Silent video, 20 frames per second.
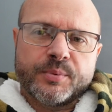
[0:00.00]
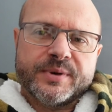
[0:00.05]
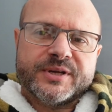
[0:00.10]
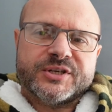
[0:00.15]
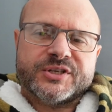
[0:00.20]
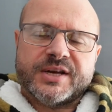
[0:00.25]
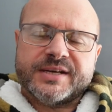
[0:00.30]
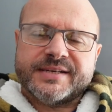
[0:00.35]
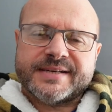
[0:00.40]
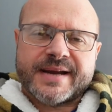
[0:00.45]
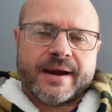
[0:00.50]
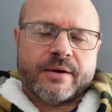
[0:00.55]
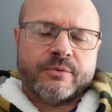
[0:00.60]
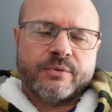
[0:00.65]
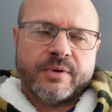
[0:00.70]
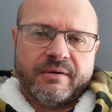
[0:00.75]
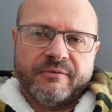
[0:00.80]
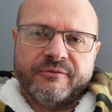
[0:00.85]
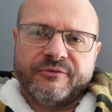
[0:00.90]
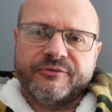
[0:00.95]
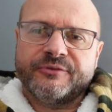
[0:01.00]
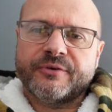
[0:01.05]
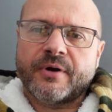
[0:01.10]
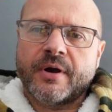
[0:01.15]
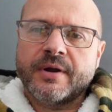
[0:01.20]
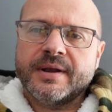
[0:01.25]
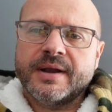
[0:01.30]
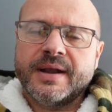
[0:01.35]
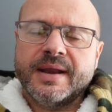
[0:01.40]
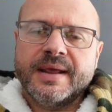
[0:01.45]
we sit down and
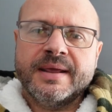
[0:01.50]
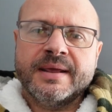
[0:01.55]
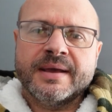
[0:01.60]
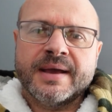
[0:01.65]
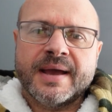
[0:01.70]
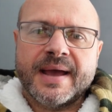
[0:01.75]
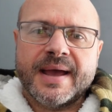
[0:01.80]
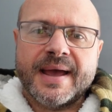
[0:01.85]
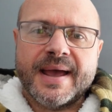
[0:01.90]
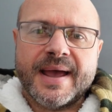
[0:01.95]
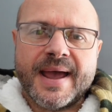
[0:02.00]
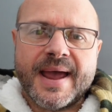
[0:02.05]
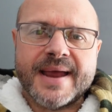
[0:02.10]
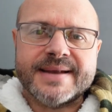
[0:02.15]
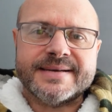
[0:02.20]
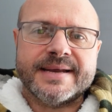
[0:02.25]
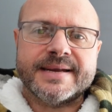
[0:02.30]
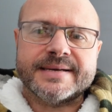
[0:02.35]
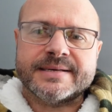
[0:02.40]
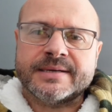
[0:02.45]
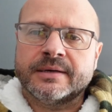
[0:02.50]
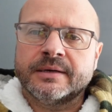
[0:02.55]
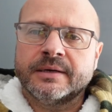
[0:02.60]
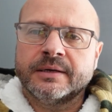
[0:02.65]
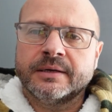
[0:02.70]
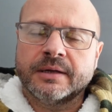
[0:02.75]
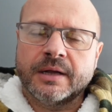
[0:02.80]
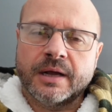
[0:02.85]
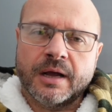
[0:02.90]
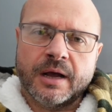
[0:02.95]
finally edit
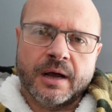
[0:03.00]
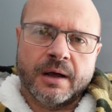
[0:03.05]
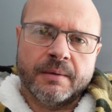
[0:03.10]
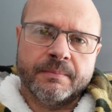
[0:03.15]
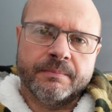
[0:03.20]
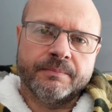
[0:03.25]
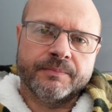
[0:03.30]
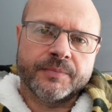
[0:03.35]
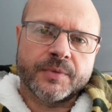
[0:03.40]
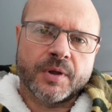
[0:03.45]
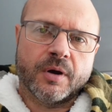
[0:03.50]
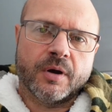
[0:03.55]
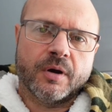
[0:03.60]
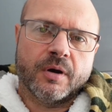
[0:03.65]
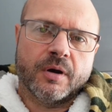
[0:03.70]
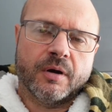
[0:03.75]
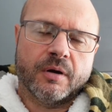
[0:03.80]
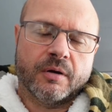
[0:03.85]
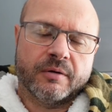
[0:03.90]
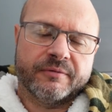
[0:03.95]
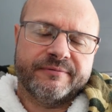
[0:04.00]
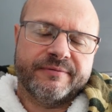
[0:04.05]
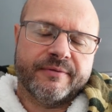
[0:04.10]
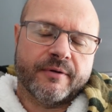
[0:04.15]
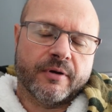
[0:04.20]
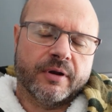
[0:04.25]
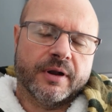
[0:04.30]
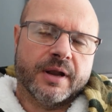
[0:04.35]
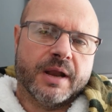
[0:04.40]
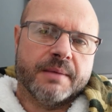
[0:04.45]
our
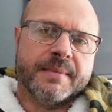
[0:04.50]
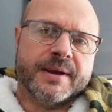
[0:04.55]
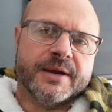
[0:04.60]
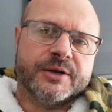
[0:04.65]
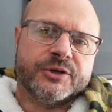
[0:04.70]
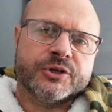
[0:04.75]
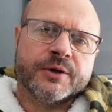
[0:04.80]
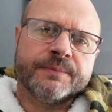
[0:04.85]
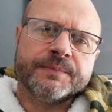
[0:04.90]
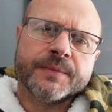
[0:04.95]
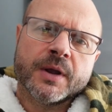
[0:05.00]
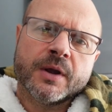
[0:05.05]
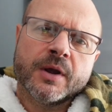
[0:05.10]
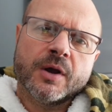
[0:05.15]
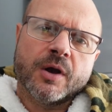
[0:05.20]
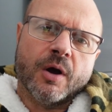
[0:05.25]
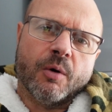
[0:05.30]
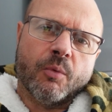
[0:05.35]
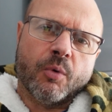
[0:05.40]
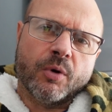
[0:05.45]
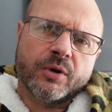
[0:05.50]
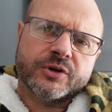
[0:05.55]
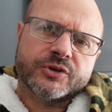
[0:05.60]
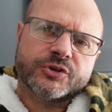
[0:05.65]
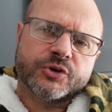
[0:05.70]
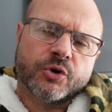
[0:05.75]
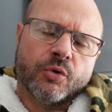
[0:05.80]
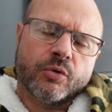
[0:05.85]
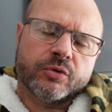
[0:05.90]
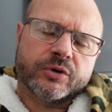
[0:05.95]
final image, I want to
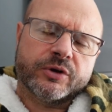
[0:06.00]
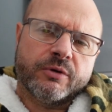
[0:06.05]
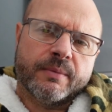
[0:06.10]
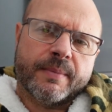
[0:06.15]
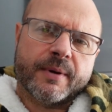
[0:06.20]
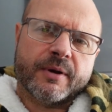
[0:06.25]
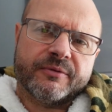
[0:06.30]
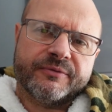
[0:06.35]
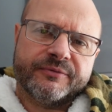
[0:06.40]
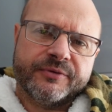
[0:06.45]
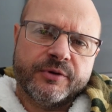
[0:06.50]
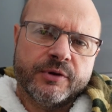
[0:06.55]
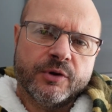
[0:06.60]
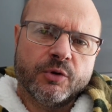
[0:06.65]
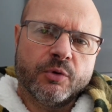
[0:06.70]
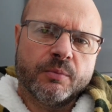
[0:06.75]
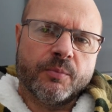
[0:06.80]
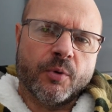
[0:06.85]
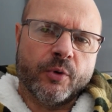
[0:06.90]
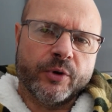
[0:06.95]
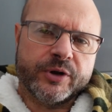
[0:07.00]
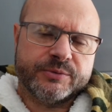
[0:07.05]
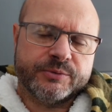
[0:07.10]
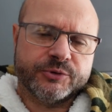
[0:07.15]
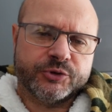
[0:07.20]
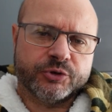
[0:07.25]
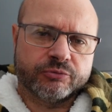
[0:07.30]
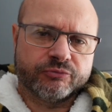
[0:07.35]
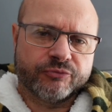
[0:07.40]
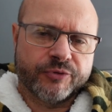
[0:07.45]
talk to you about a few little points
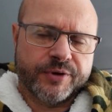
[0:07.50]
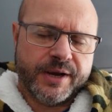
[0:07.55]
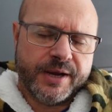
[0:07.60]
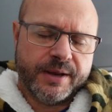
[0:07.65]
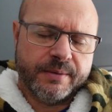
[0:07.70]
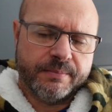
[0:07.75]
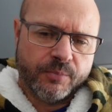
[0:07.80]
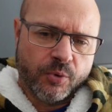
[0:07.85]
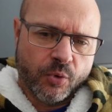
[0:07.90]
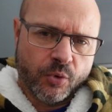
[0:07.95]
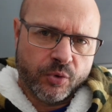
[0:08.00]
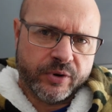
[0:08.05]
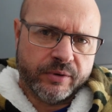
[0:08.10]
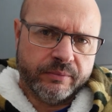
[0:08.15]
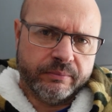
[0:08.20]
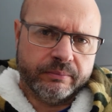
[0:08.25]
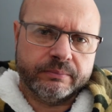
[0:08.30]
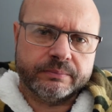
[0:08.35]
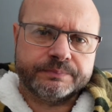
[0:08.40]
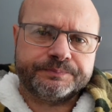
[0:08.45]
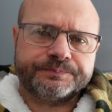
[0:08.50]
which are really important.